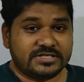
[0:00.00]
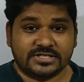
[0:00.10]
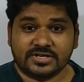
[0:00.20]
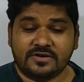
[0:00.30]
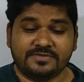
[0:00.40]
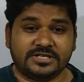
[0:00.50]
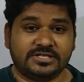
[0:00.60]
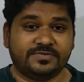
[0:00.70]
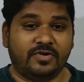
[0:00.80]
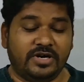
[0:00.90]
This comes as a
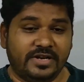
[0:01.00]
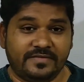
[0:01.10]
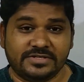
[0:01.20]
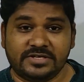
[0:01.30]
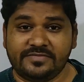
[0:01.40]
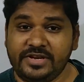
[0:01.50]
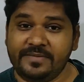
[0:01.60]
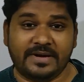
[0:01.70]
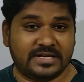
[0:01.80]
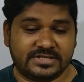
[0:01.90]
small derivation of 3
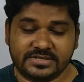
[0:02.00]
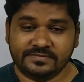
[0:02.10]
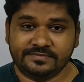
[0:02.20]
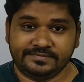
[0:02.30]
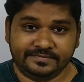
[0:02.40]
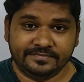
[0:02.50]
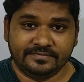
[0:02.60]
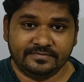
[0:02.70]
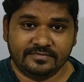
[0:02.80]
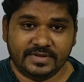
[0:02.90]
marks
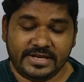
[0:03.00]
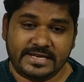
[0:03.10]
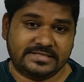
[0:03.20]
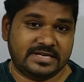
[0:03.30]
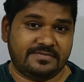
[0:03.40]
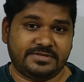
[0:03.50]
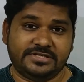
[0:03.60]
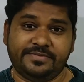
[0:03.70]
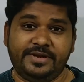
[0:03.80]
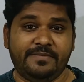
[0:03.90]
in exams.
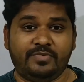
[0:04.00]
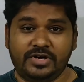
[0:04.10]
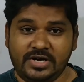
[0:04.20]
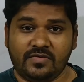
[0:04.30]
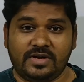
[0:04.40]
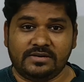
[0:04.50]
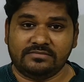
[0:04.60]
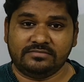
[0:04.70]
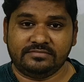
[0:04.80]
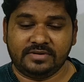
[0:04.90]
It's a very important one.
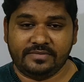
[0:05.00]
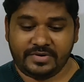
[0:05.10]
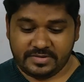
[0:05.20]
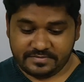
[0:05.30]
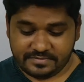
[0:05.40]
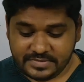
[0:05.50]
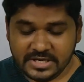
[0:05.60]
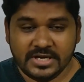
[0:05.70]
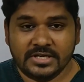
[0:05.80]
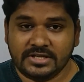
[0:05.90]
From
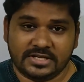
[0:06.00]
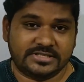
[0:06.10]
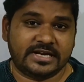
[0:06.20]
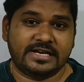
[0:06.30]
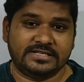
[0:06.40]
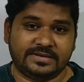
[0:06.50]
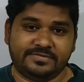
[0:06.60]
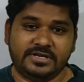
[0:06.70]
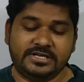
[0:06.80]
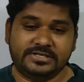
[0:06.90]
the second
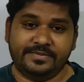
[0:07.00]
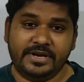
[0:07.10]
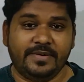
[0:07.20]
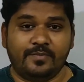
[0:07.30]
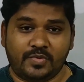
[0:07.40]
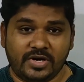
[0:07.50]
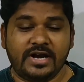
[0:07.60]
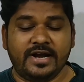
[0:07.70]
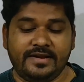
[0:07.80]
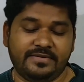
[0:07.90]
chapter, it's a very
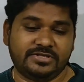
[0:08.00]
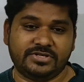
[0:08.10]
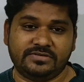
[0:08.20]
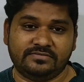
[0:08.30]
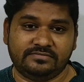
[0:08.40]
important derivation.